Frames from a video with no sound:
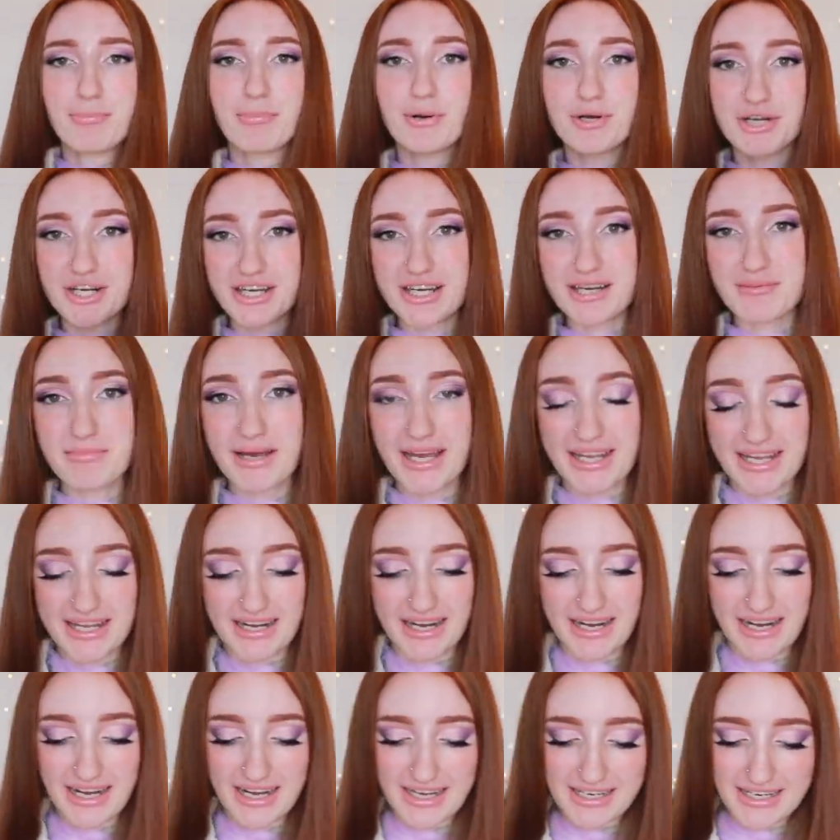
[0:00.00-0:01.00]
I put it in my
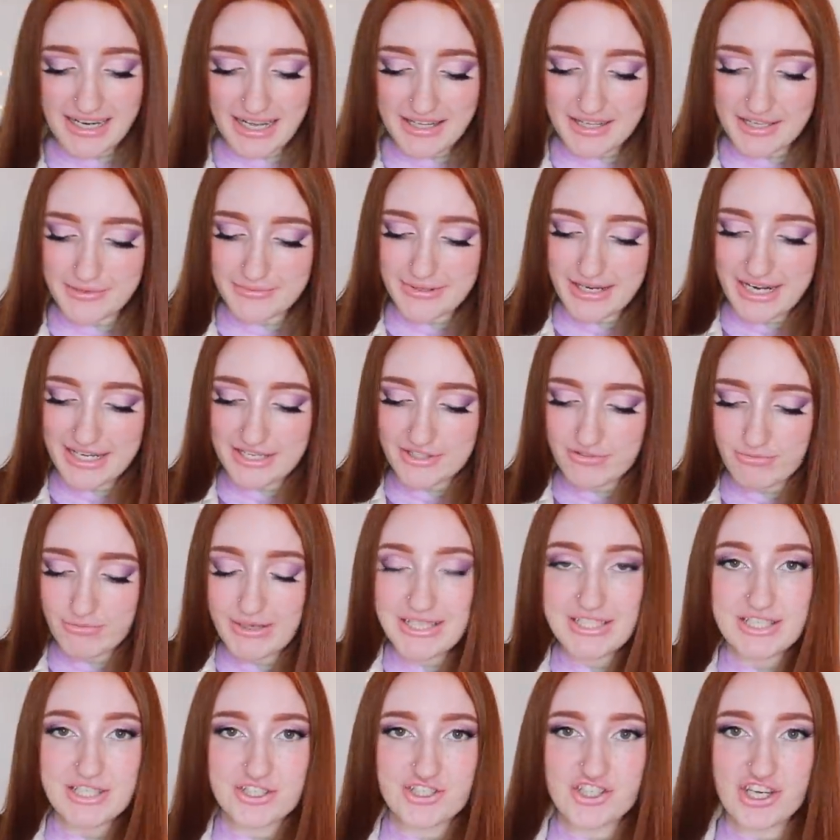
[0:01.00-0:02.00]
cart, and then when I
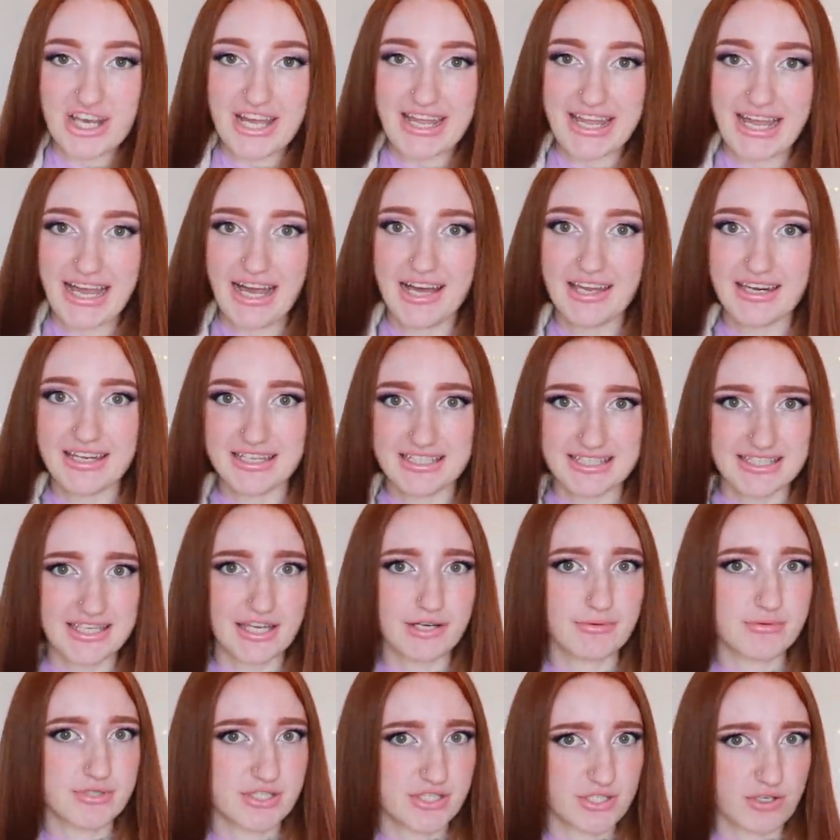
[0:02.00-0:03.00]
went to check out, it
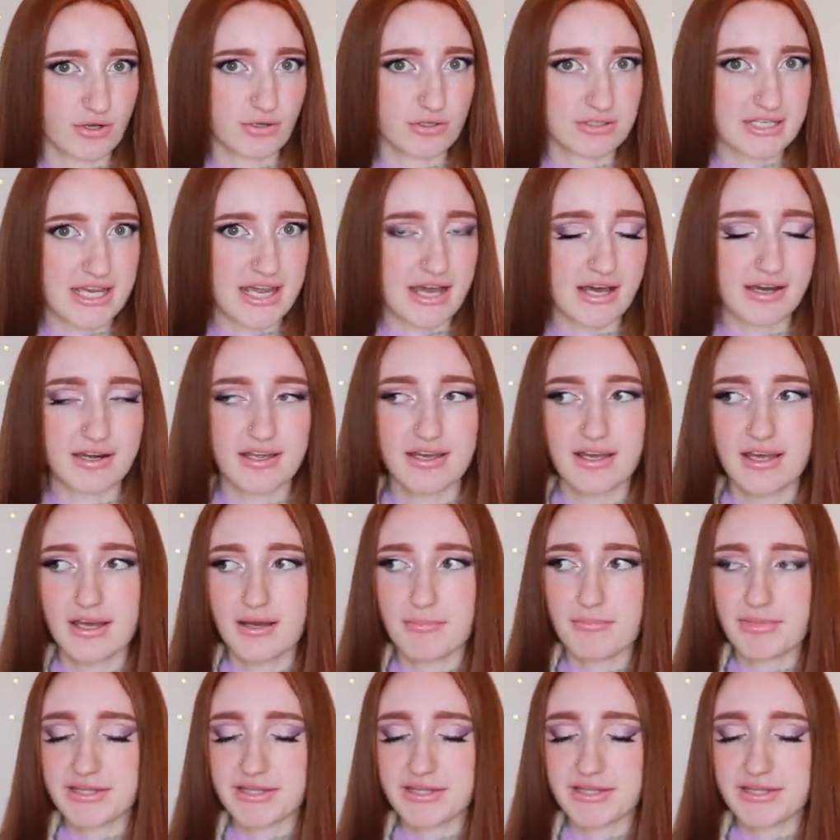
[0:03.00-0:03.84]
said it was sold out.